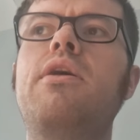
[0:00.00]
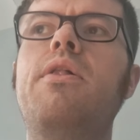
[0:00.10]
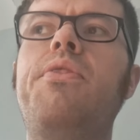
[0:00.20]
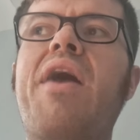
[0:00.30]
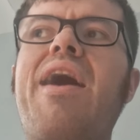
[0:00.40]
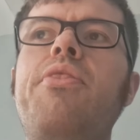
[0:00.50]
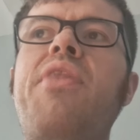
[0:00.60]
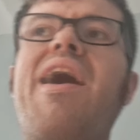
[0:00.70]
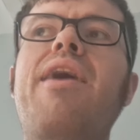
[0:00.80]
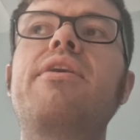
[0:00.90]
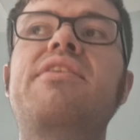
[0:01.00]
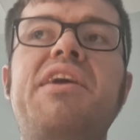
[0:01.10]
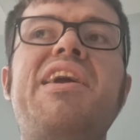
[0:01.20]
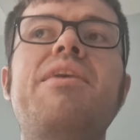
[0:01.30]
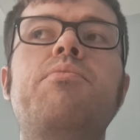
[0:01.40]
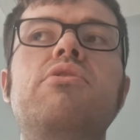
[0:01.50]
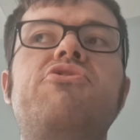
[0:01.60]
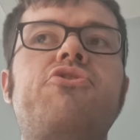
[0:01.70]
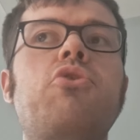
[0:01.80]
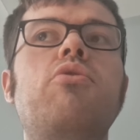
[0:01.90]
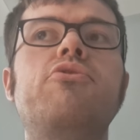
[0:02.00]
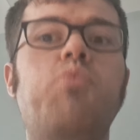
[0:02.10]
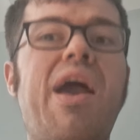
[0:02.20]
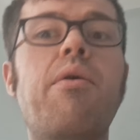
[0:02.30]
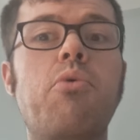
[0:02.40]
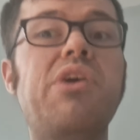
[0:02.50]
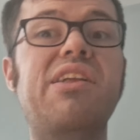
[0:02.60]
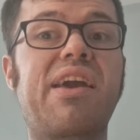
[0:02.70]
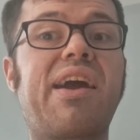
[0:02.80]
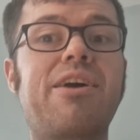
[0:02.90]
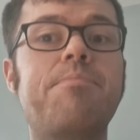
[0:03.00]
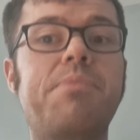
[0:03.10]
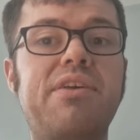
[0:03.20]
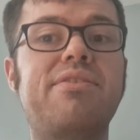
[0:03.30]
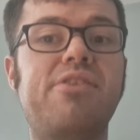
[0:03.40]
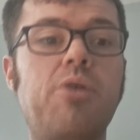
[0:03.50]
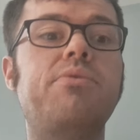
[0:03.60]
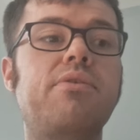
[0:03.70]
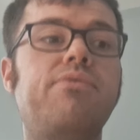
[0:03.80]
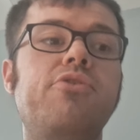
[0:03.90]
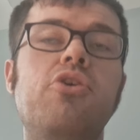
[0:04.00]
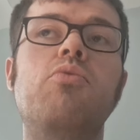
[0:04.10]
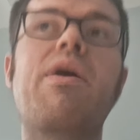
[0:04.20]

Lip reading: that game will show us where we're really at in terms of, you know,